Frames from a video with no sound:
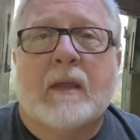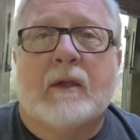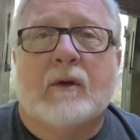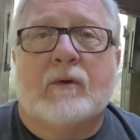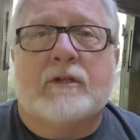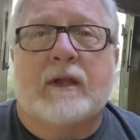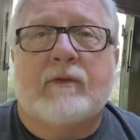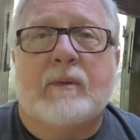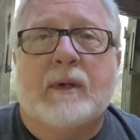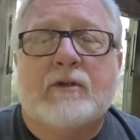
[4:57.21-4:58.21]
your
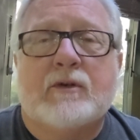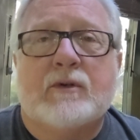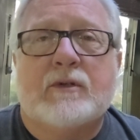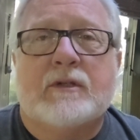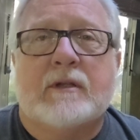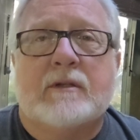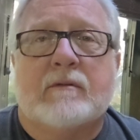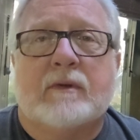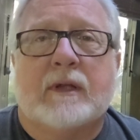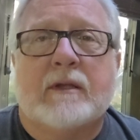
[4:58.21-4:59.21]
safety measures as it
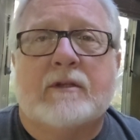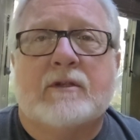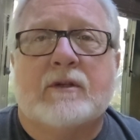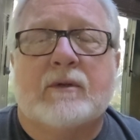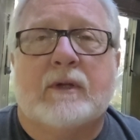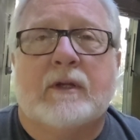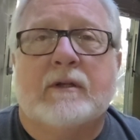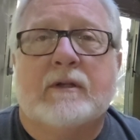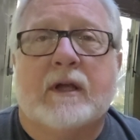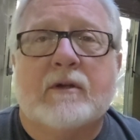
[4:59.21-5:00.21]
relates to the
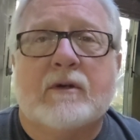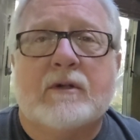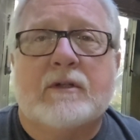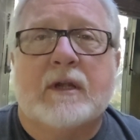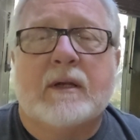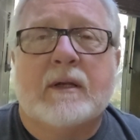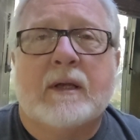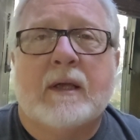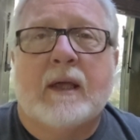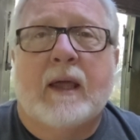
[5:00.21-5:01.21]
detectors,
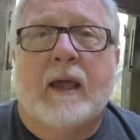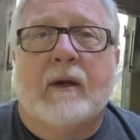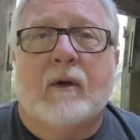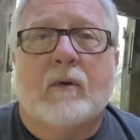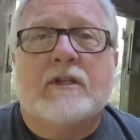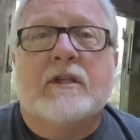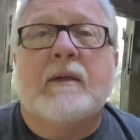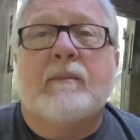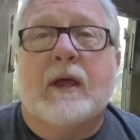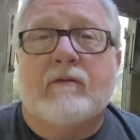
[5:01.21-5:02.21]
and always
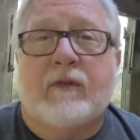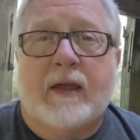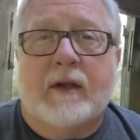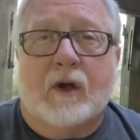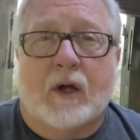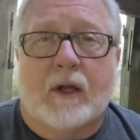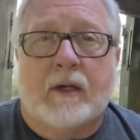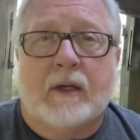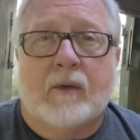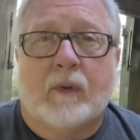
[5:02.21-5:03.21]
keep that fan
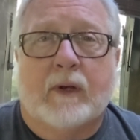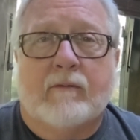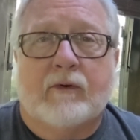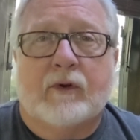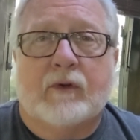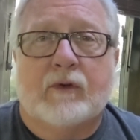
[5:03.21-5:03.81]
on whenever you're